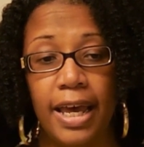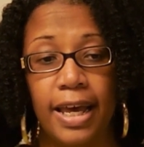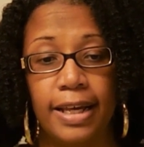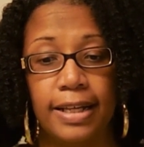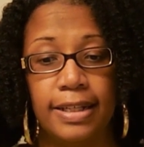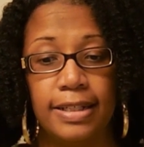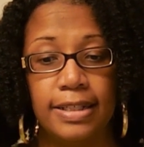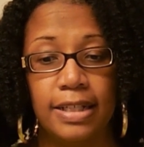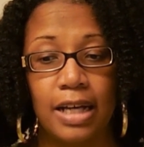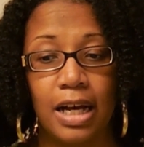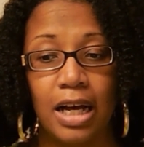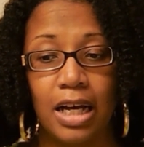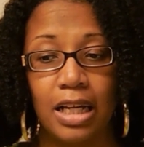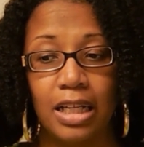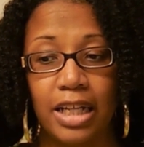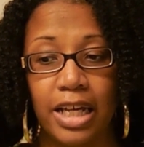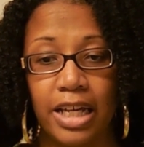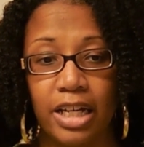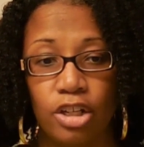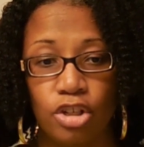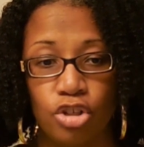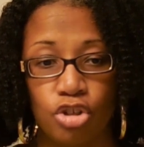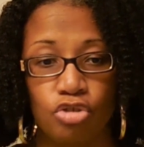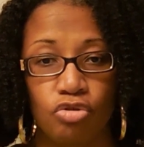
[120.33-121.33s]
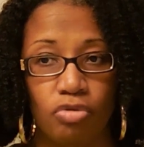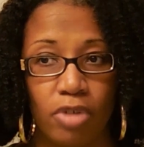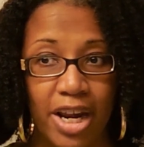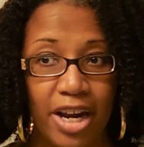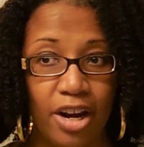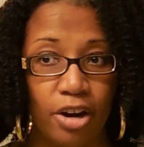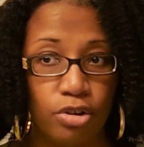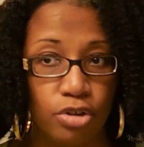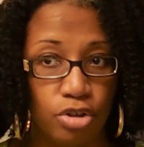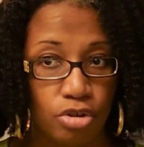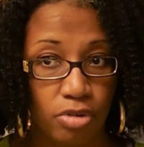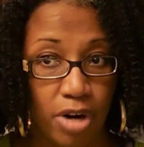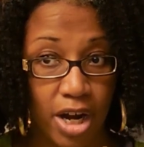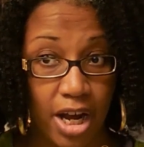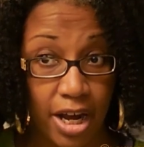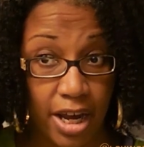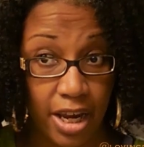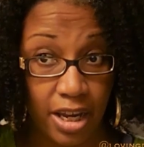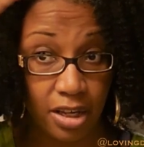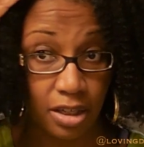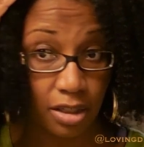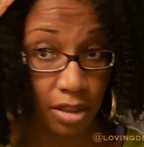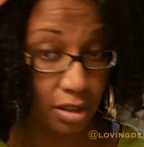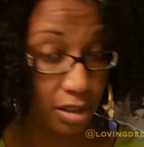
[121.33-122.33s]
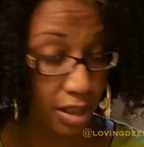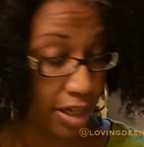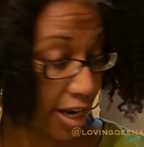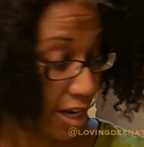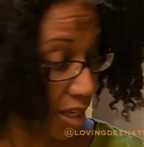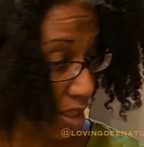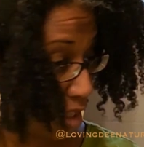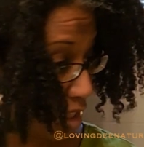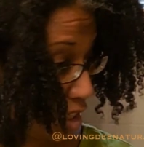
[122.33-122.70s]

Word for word: and uh, let it air dry like